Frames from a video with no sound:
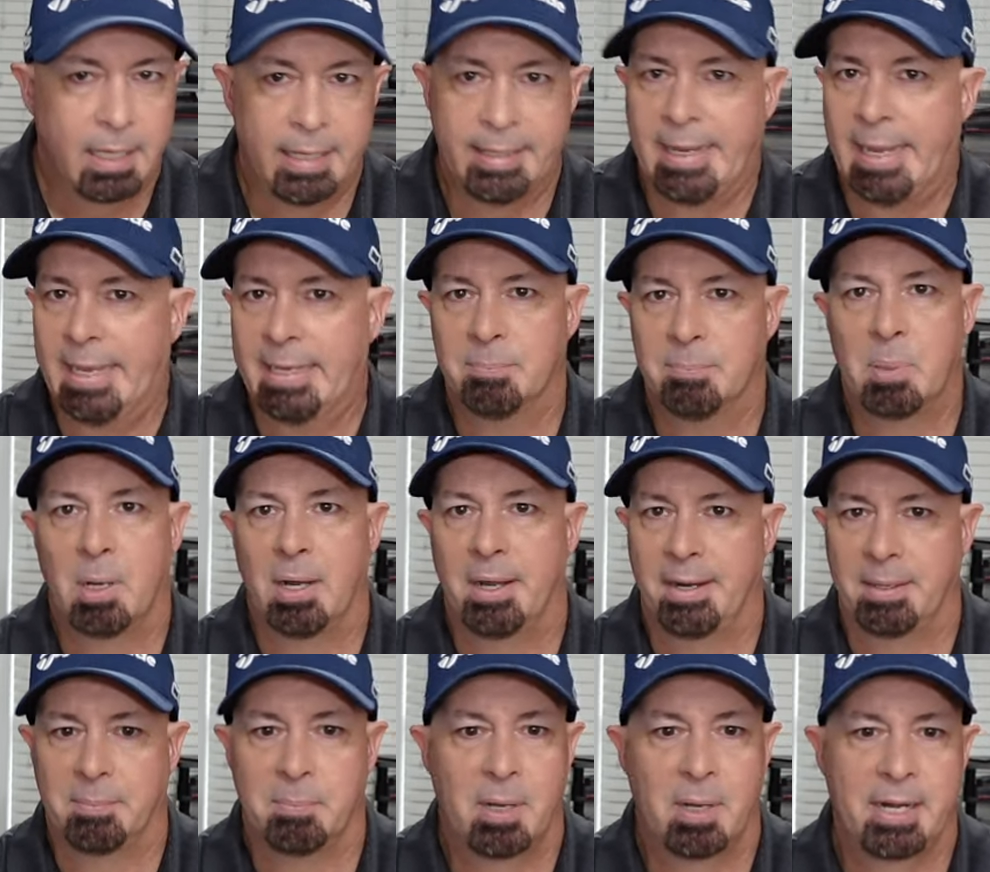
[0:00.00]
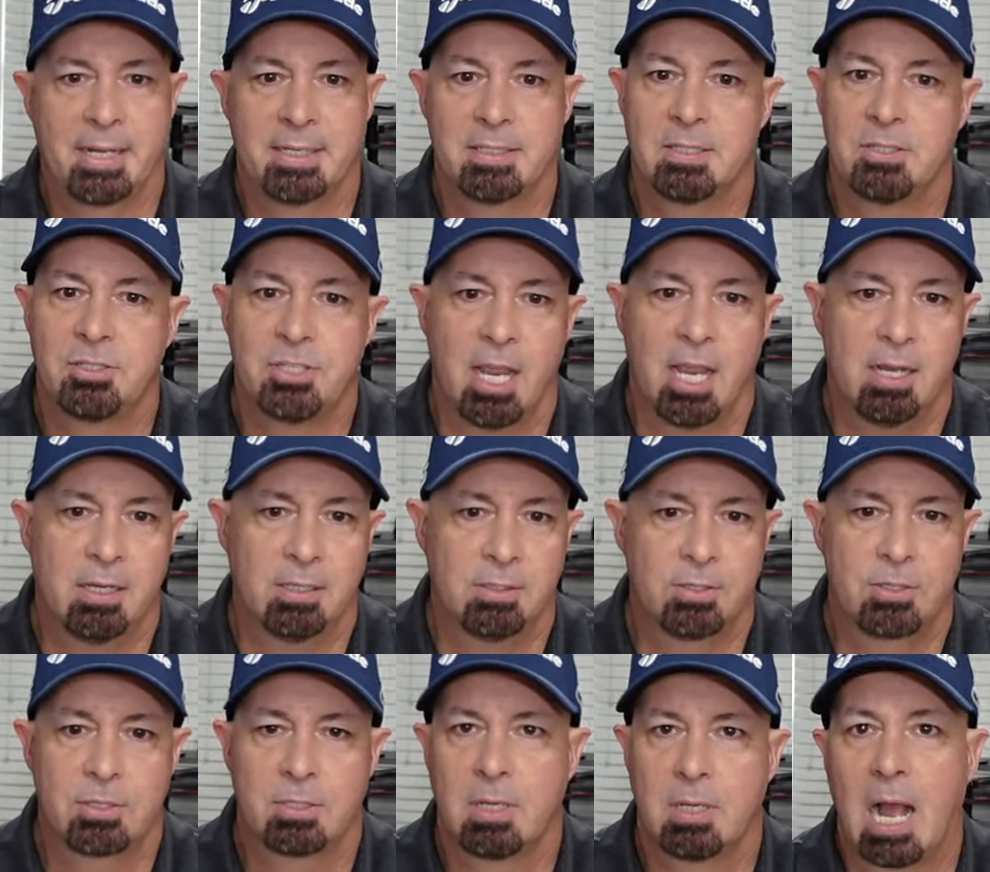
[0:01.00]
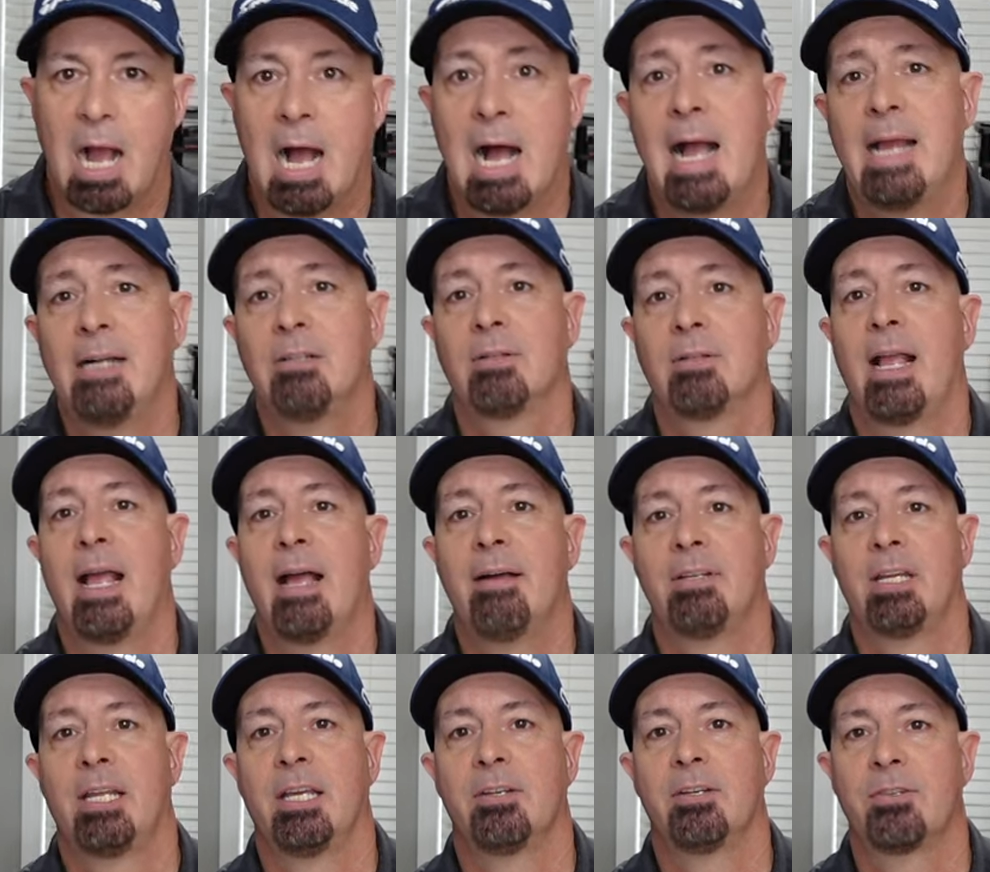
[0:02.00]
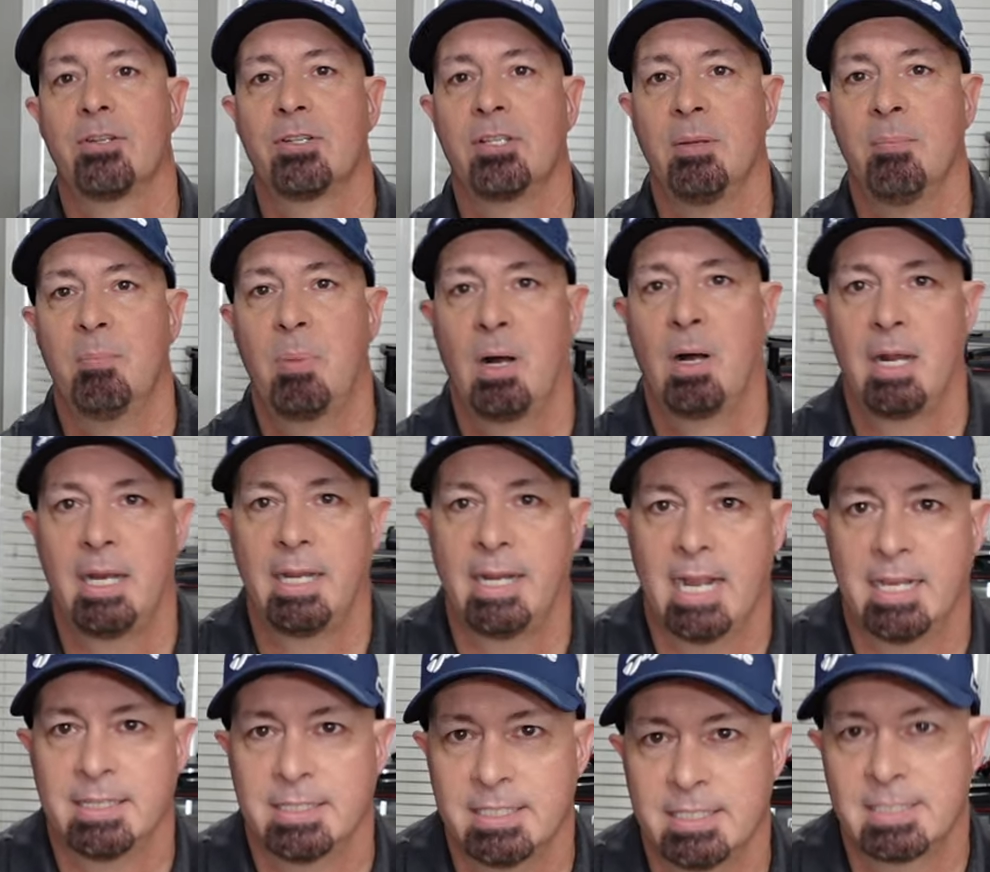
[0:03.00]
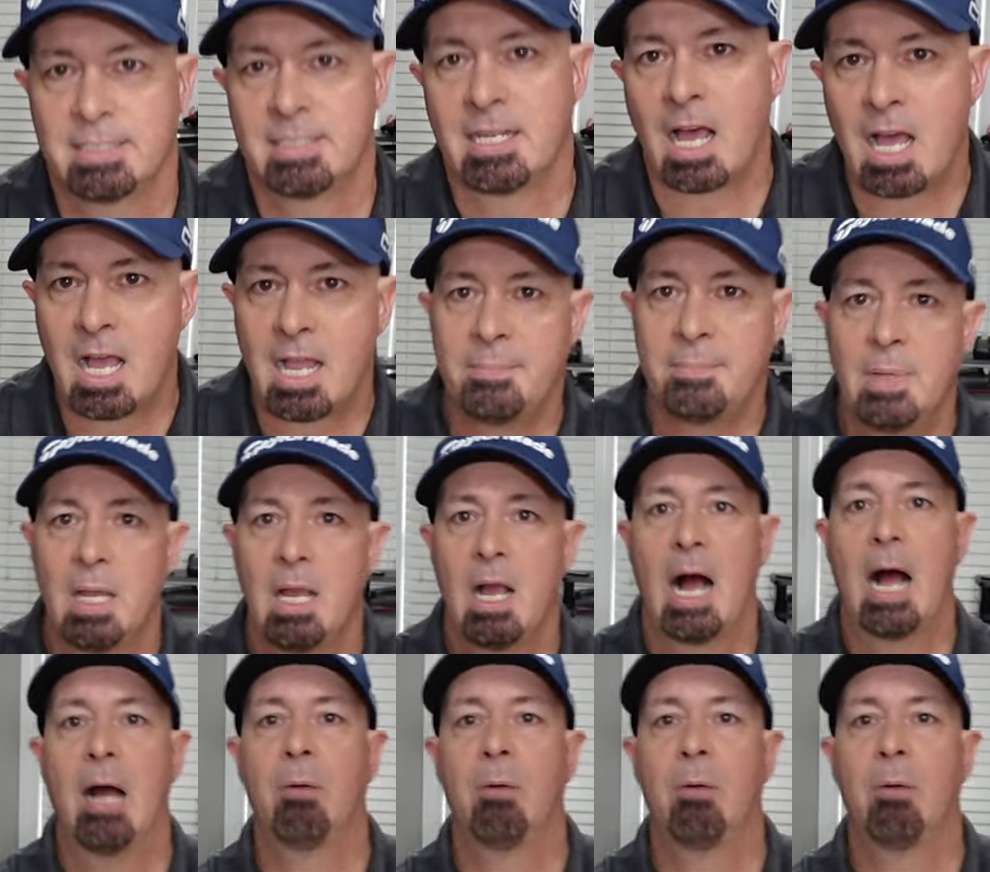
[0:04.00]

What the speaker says: Again, putting. Putting is a challenge. I don't have any interest in putting at this time.